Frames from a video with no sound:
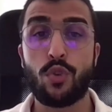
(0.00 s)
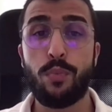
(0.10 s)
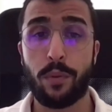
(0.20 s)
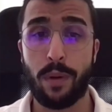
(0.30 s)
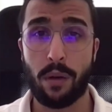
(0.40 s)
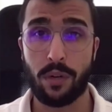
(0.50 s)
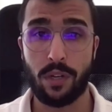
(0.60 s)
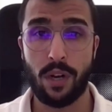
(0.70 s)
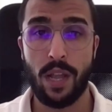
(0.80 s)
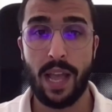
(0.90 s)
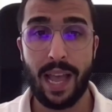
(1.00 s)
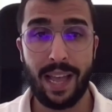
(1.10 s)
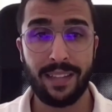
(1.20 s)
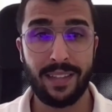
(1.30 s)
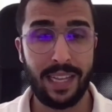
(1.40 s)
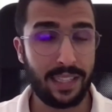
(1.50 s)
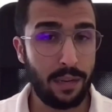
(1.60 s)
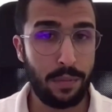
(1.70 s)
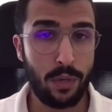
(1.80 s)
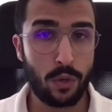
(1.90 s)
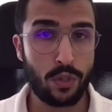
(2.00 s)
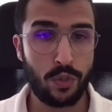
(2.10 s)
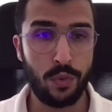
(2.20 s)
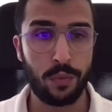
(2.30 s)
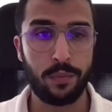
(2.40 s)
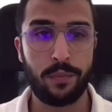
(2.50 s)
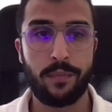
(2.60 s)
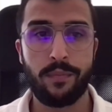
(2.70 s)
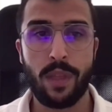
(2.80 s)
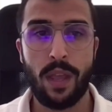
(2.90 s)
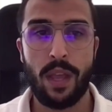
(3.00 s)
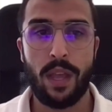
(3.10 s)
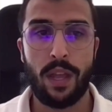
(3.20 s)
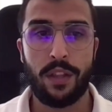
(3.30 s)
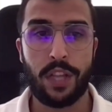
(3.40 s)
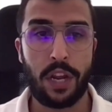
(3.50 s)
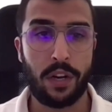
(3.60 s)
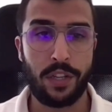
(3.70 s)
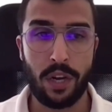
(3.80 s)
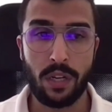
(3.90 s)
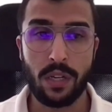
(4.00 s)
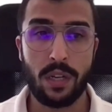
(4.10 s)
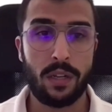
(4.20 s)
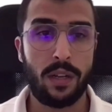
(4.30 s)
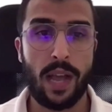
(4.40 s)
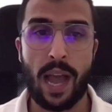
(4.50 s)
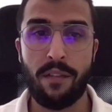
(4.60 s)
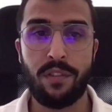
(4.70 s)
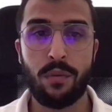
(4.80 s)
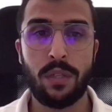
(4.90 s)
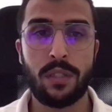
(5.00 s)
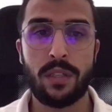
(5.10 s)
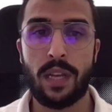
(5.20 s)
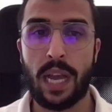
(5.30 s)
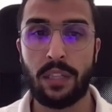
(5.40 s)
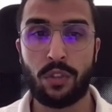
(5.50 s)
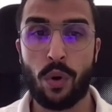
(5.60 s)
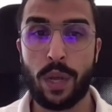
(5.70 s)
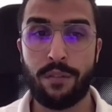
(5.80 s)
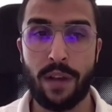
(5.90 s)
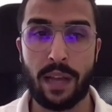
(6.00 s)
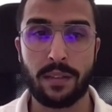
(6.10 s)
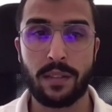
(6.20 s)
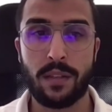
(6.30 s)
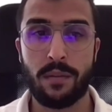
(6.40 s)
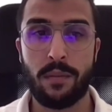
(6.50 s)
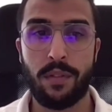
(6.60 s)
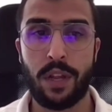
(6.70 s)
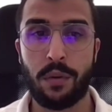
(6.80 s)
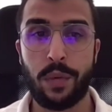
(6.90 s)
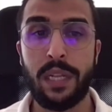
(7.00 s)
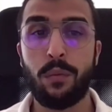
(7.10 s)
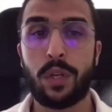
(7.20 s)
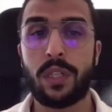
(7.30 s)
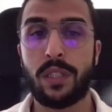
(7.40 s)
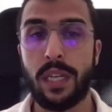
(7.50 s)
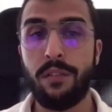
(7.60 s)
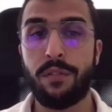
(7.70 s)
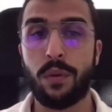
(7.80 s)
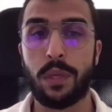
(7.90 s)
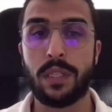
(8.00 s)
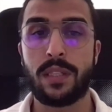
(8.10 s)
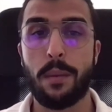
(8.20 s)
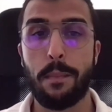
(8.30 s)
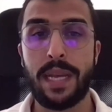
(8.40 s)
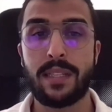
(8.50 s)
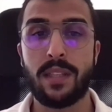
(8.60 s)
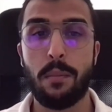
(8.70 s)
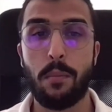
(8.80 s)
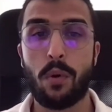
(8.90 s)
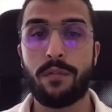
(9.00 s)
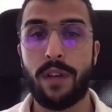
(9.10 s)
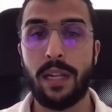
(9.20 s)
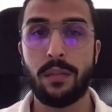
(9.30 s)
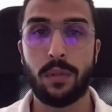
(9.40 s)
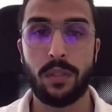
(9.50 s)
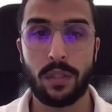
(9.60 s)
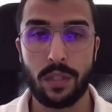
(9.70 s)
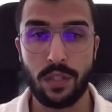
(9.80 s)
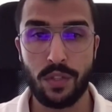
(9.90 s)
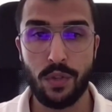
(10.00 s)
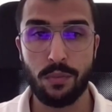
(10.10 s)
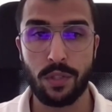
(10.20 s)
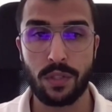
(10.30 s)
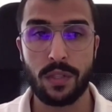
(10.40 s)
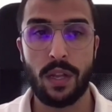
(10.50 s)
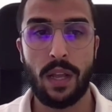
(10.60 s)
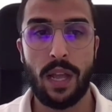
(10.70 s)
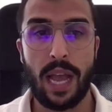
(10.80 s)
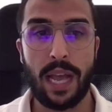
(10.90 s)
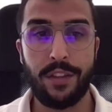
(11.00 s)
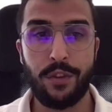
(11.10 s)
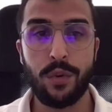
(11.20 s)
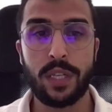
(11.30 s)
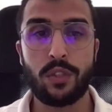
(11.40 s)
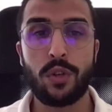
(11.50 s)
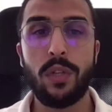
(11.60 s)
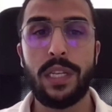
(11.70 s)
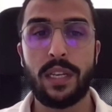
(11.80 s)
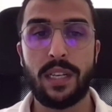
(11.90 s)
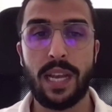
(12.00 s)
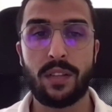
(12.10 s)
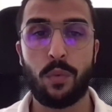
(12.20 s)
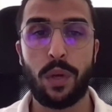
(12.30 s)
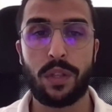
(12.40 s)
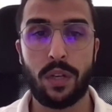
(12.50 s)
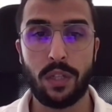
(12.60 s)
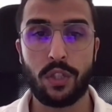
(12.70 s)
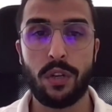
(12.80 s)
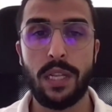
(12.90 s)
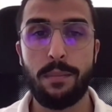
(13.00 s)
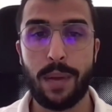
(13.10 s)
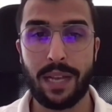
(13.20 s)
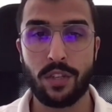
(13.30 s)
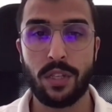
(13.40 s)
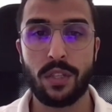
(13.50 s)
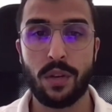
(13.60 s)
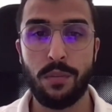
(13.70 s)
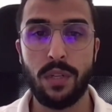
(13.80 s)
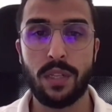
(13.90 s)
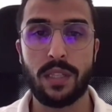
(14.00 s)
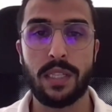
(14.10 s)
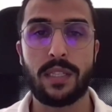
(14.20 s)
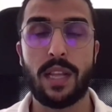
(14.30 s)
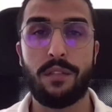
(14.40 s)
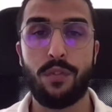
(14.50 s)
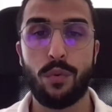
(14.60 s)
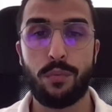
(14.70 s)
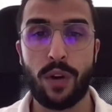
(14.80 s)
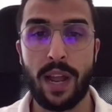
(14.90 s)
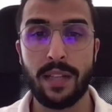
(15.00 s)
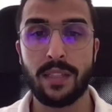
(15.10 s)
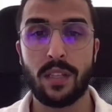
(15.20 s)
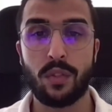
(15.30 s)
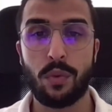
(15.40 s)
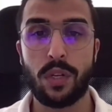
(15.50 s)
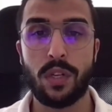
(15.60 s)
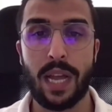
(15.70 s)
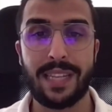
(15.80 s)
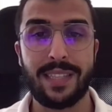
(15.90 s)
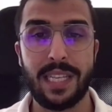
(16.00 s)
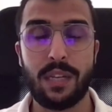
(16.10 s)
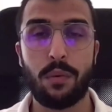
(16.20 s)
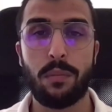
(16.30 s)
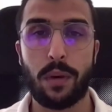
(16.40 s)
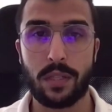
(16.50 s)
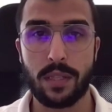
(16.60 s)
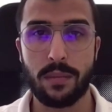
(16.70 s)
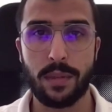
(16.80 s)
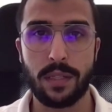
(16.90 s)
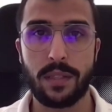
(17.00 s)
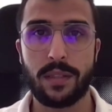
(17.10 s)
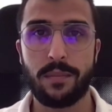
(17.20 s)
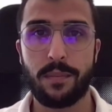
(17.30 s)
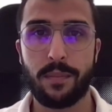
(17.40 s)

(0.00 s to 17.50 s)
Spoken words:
superpower, and it can be yours too. They are young, affluent, and growing fast. Their real-world influence makes them more valuable consumers, and you can truly connect with culturally passionate communities that view brands on Twitter as equal participants.